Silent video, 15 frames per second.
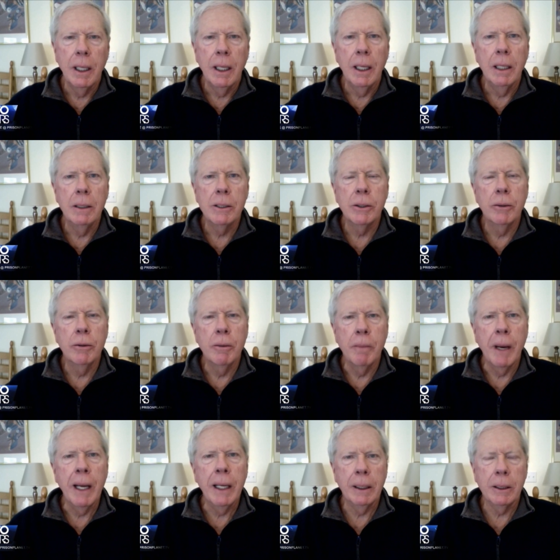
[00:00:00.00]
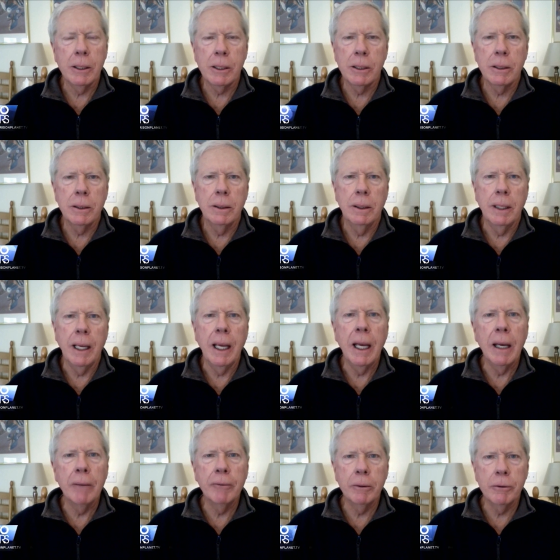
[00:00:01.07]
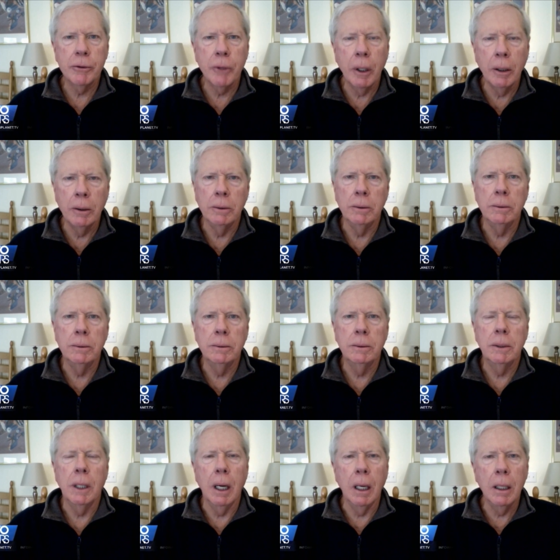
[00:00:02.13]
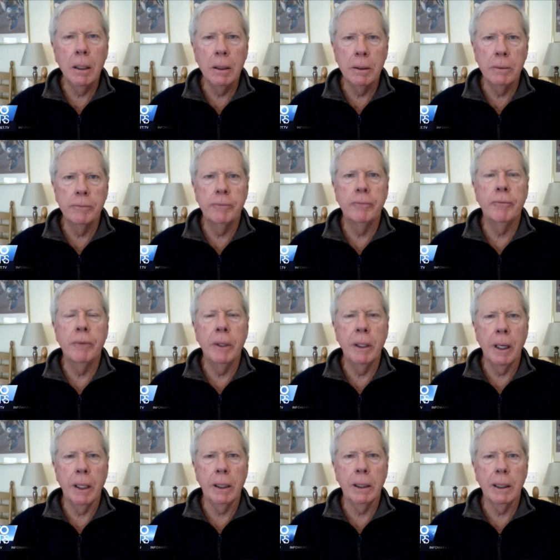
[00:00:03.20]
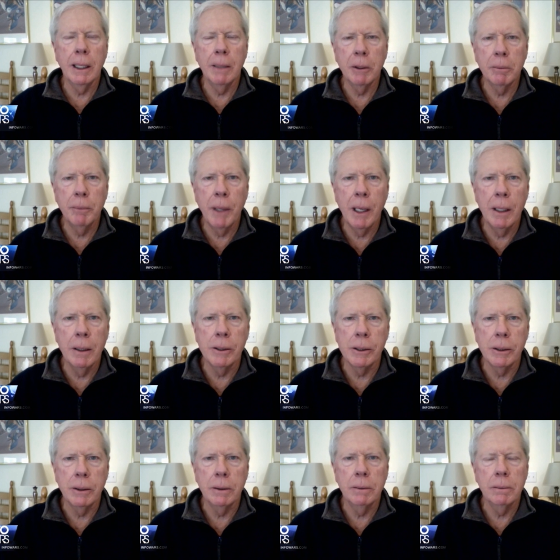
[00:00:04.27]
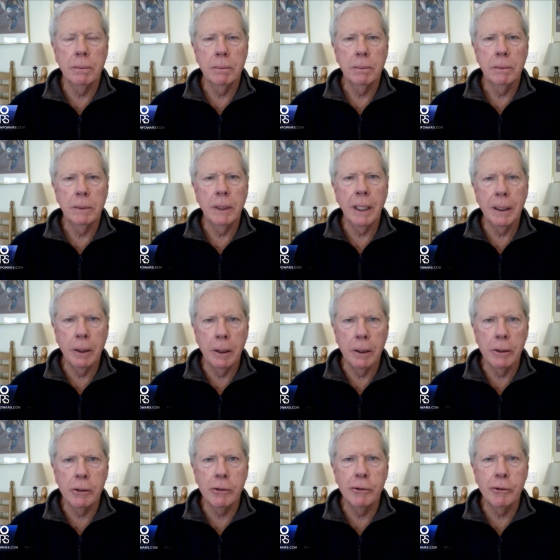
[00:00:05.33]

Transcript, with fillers: And so the banks have control of the economic policy, not us.